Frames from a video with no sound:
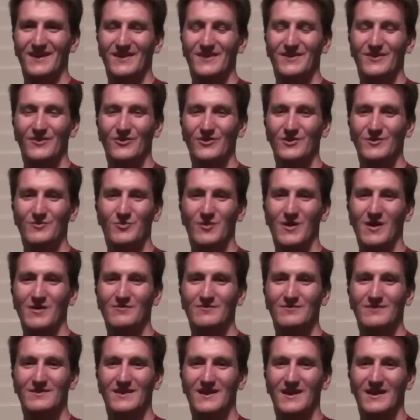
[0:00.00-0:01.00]
The only
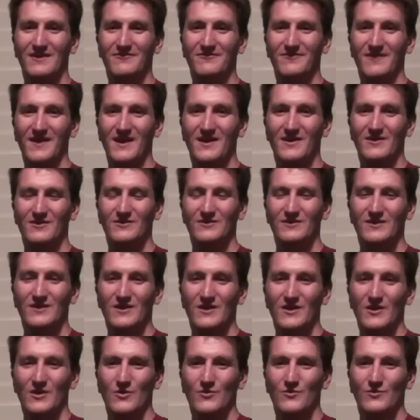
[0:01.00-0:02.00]
problem that I found
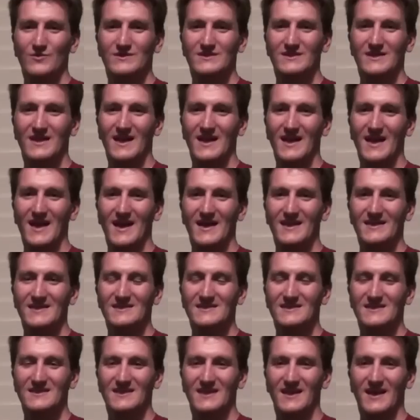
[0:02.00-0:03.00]
was that I had to
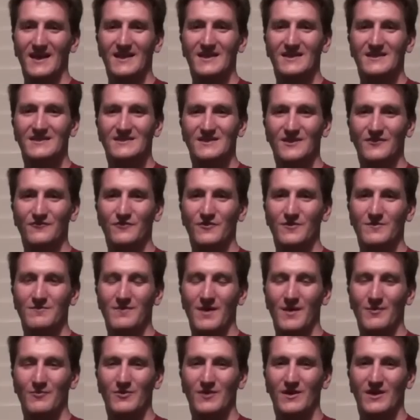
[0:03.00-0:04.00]
select the different
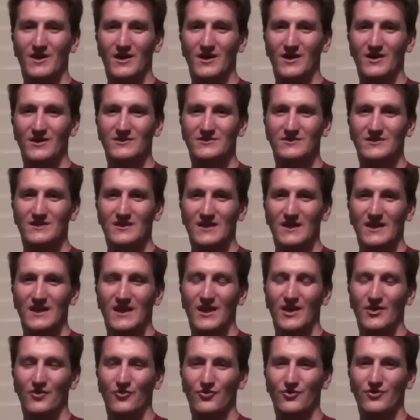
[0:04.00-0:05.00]
memory cards
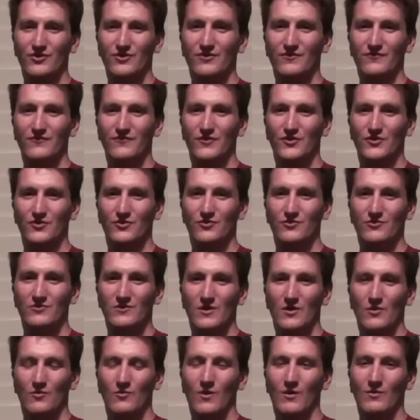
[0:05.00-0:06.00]
in order to view
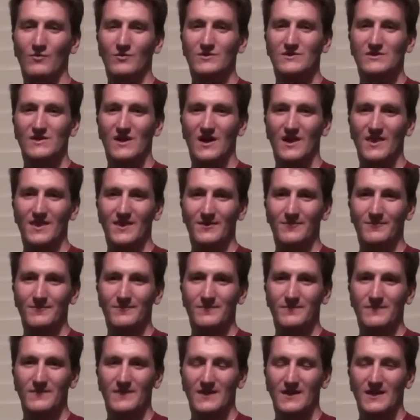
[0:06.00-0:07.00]
what was on them.
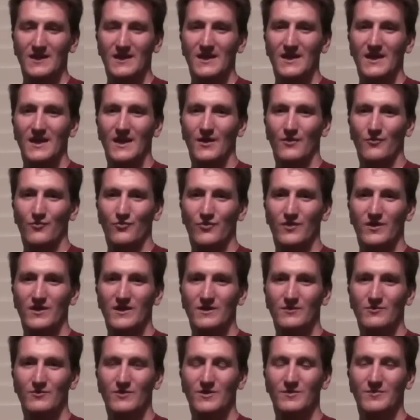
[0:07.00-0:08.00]
It
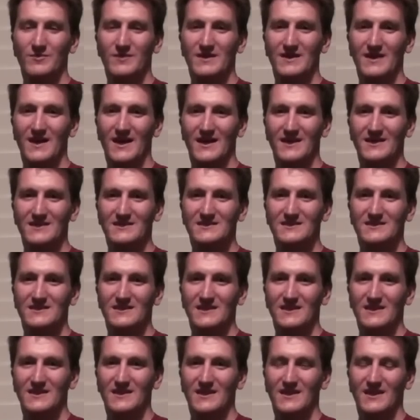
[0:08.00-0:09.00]
really would have been nice
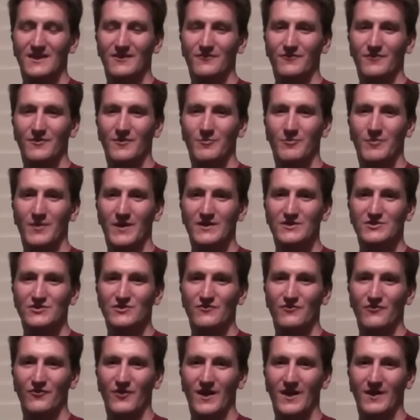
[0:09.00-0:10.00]
if the
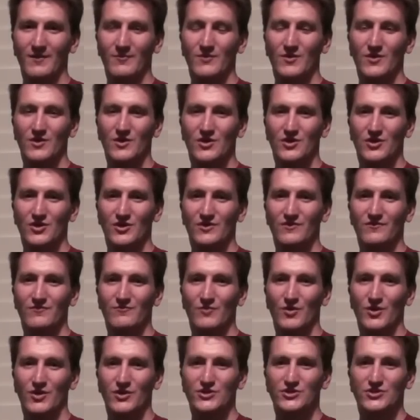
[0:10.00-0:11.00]
picture frame could have
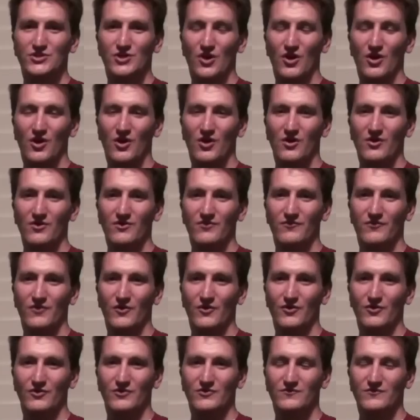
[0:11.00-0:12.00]
merged all the
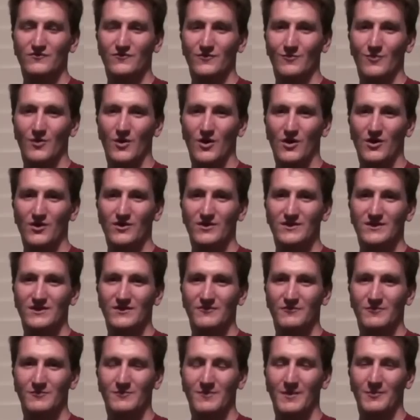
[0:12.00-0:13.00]
photos from all the
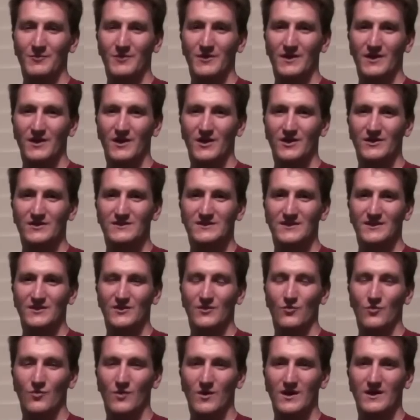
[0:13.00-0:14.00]
different memory cards
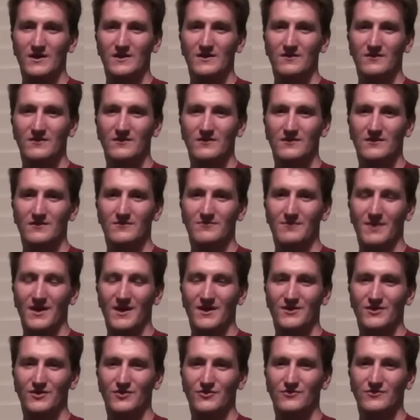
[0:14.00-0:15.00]
into one
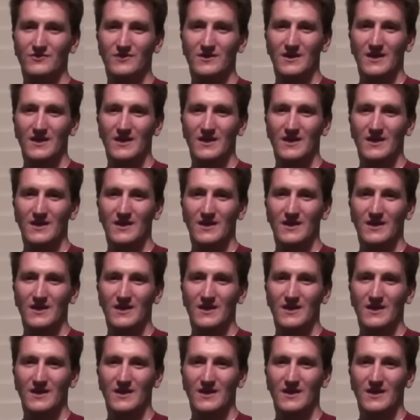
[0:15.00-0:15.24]
menu